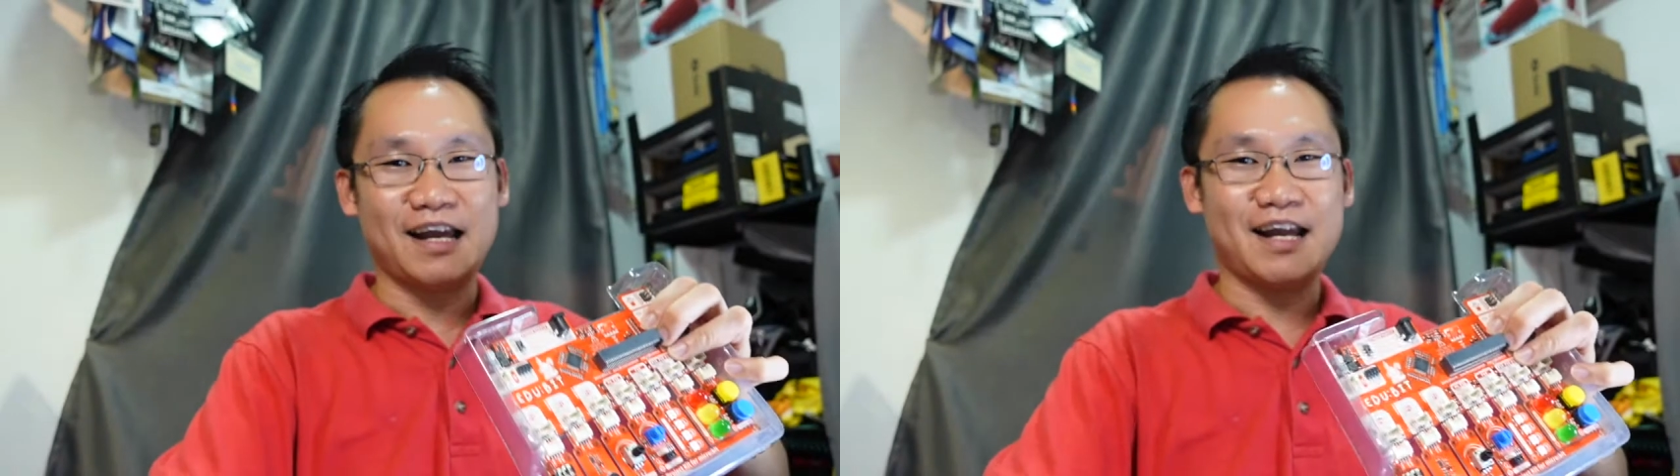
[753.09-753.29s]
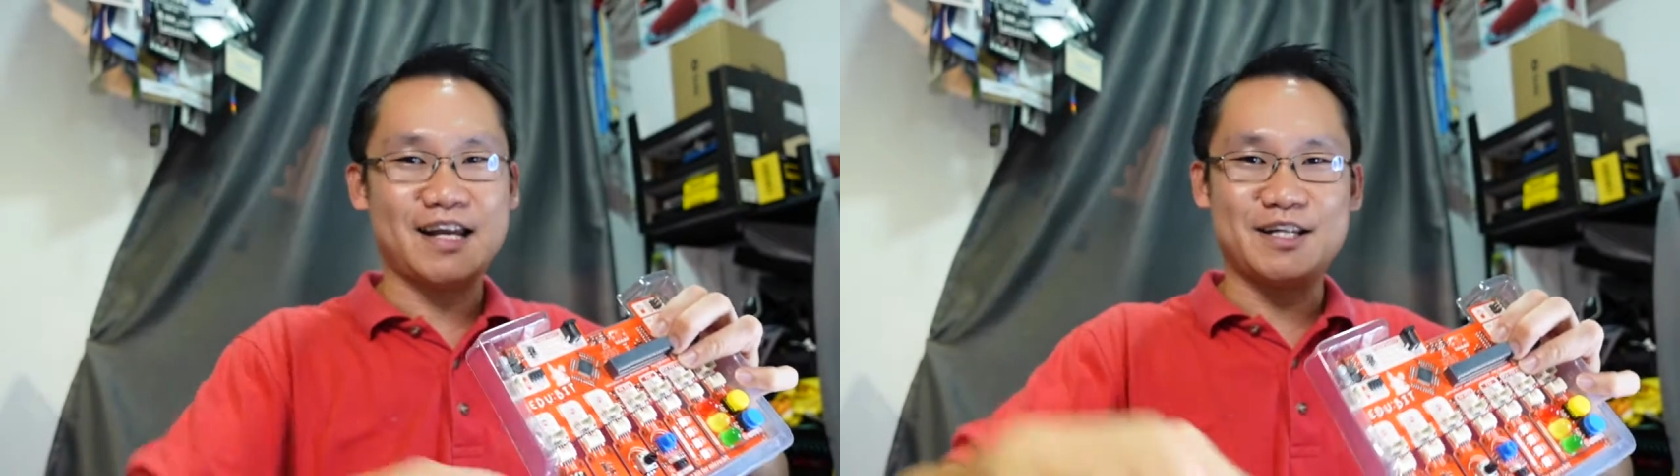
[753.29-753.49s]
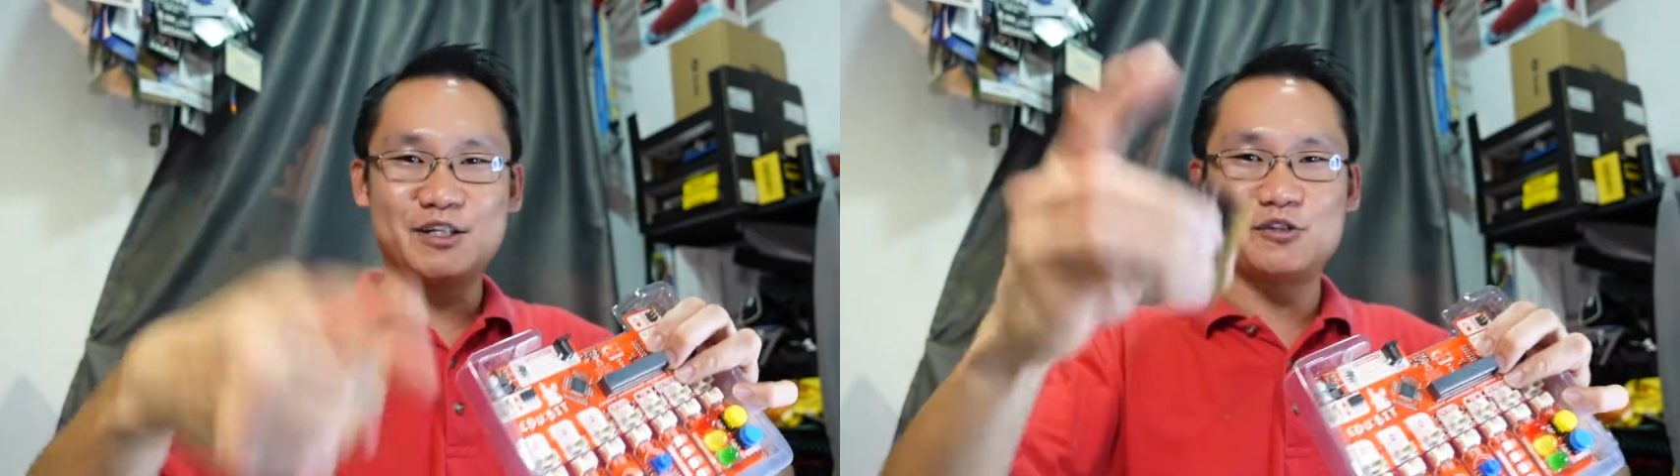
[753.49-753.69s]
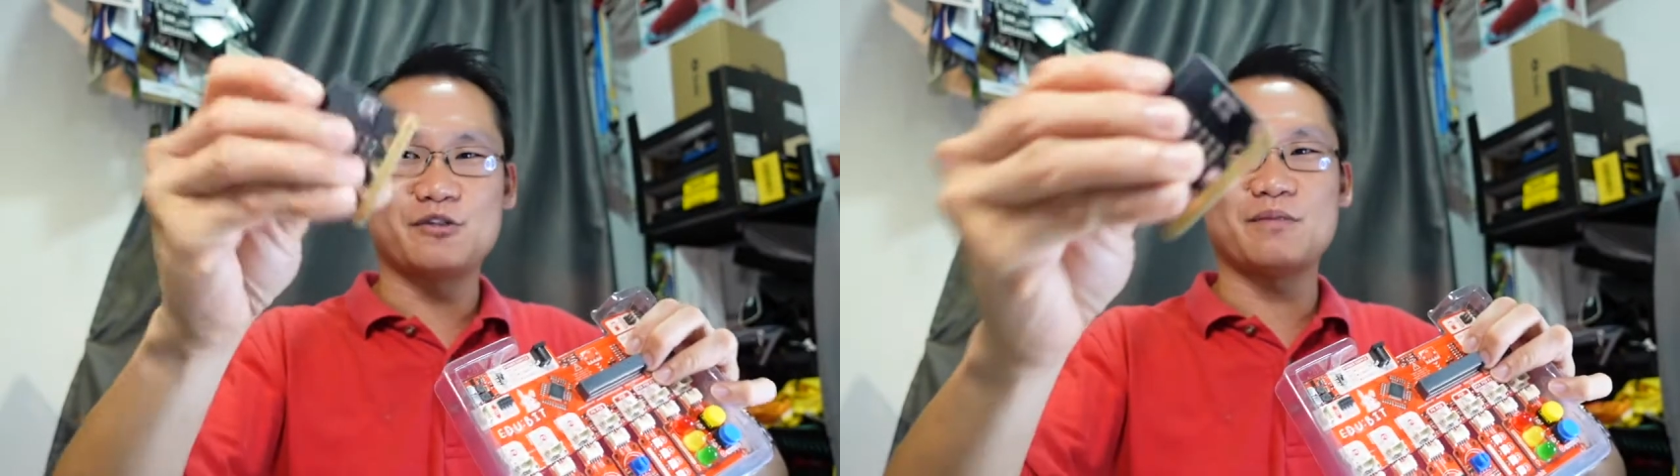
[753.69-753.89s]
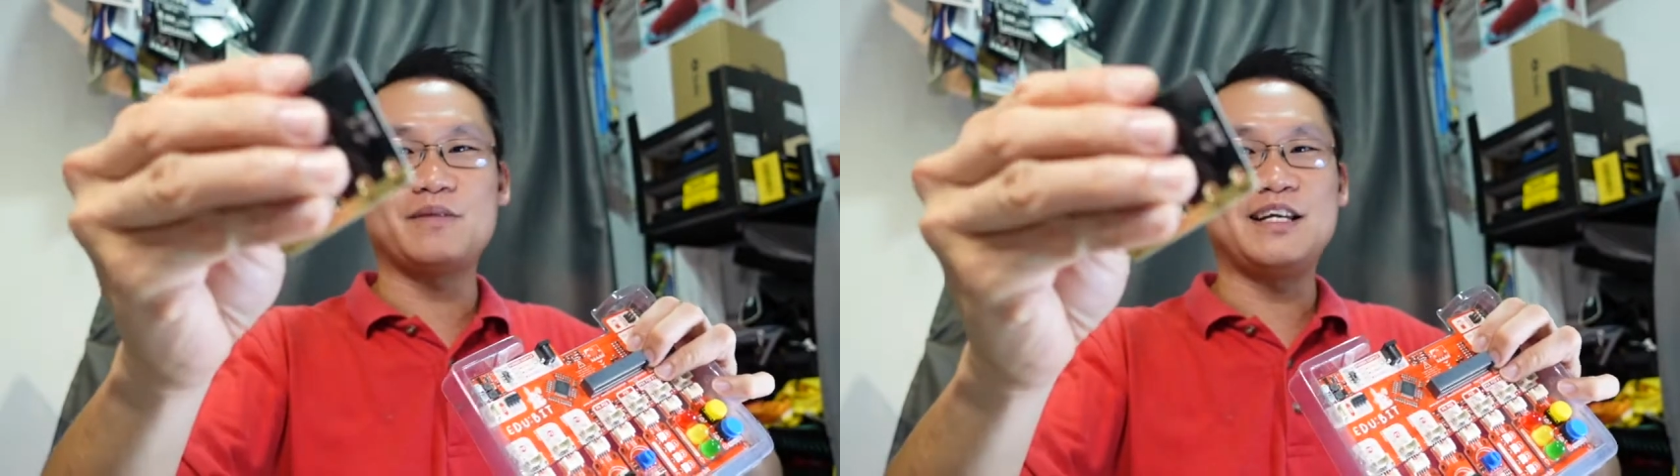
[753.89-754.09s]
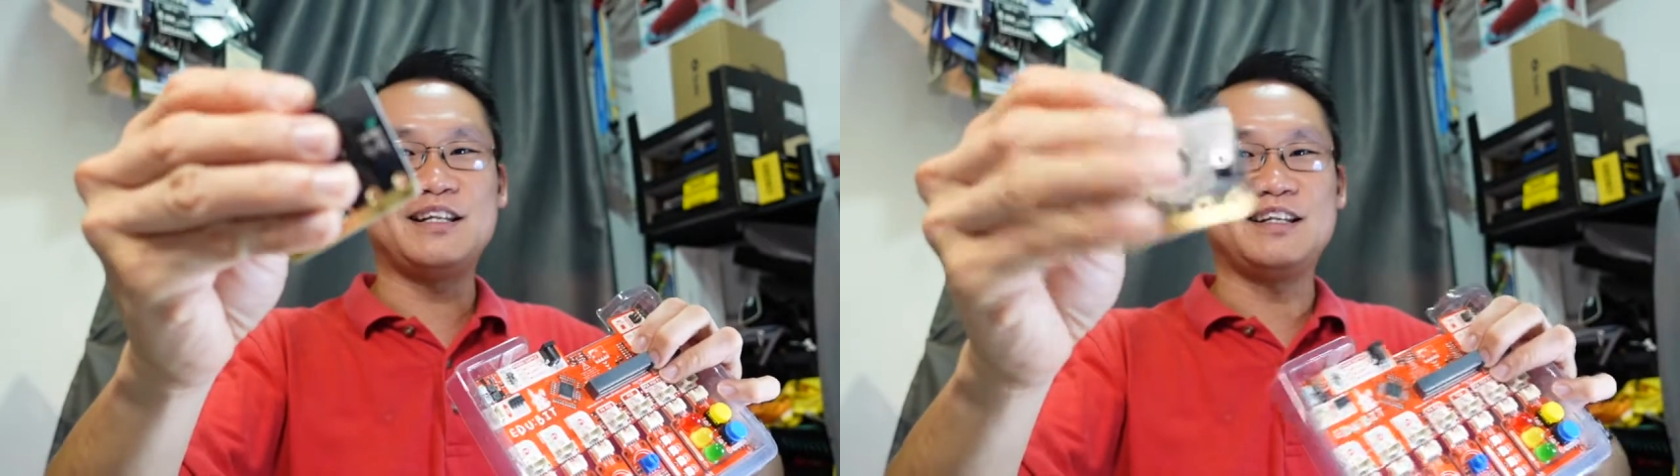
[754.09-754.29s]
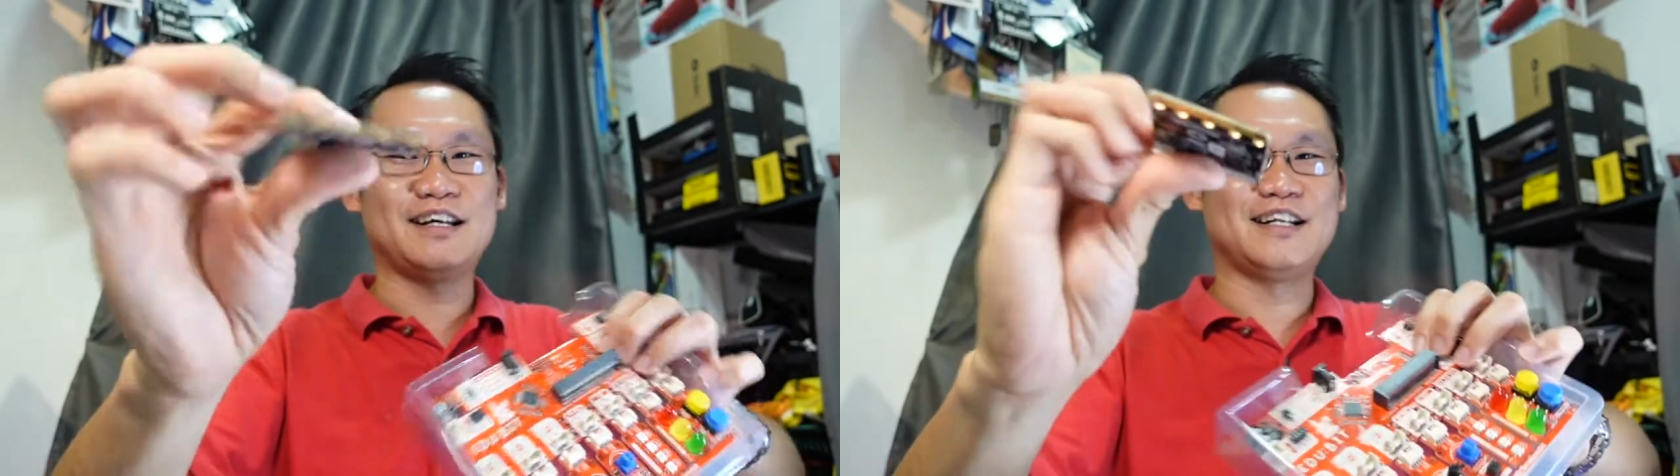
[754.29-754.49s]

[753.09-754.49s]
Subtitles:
and swap in